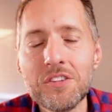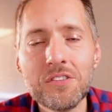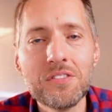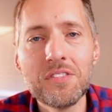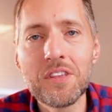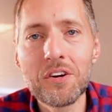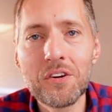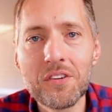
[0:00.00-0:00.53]

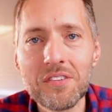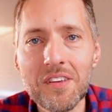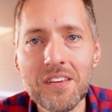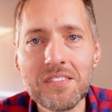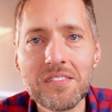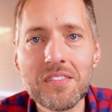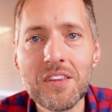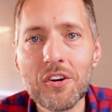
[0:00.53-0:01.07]
there
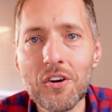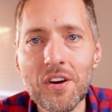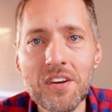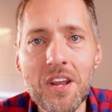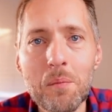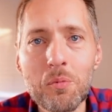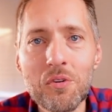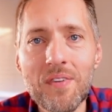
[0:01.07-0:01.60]
are a
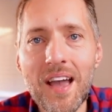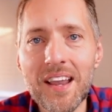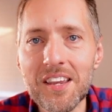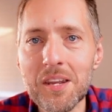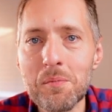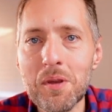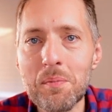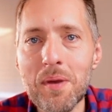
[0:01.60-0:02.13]
number of
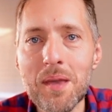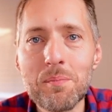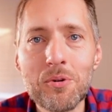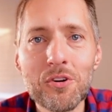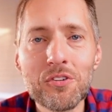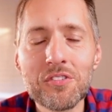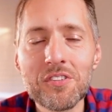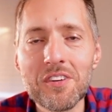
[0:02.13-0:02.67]
academic
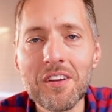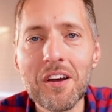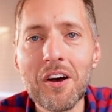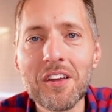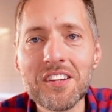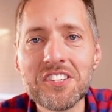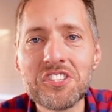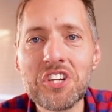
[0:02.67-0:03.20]
papers and
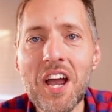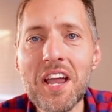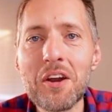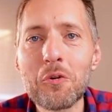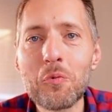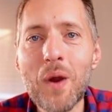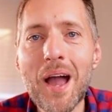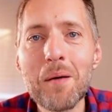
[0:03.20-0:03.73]
a giant
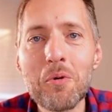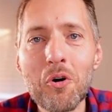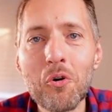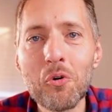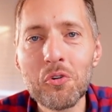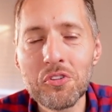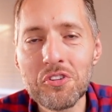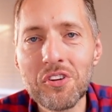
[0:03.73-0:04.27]
rabbit
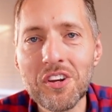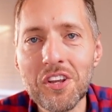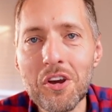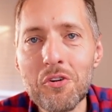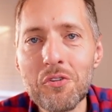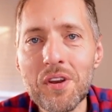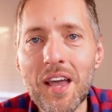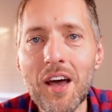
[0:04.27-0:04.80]
hole you can
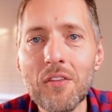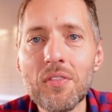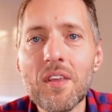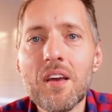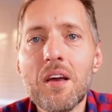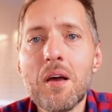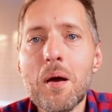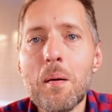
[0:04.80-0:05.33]
go down.
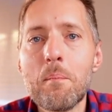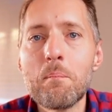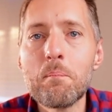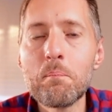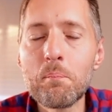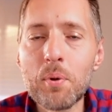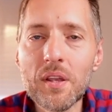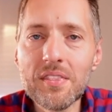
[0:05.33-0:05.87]

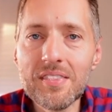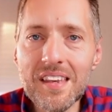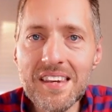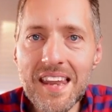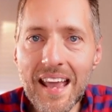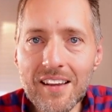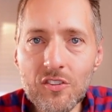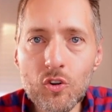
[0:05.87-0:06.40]
But the
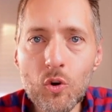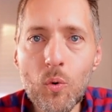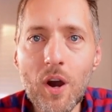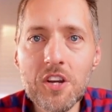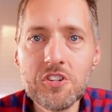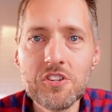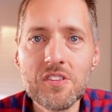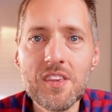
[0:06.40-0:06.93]
next
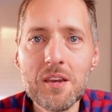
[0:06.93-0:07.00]
question then